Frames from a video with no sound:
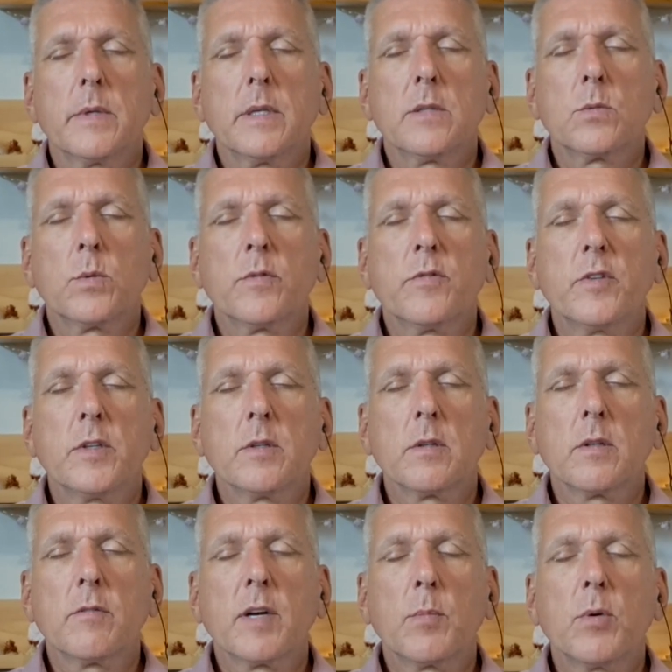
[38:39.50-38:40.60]
As we feel
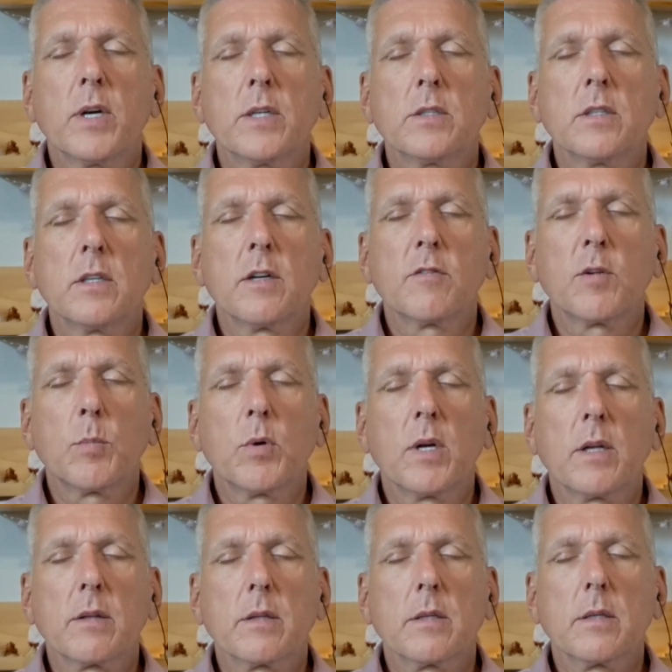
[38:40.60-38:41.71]
the vibration of our
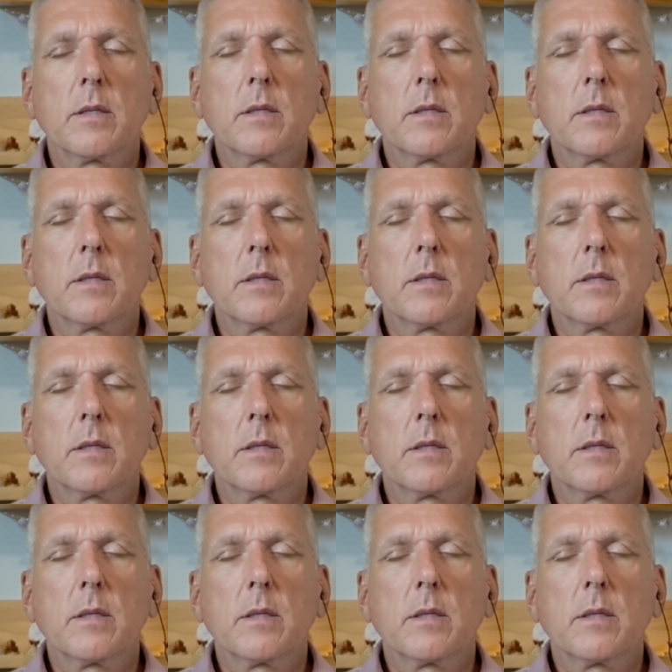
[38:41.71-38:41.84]
breath,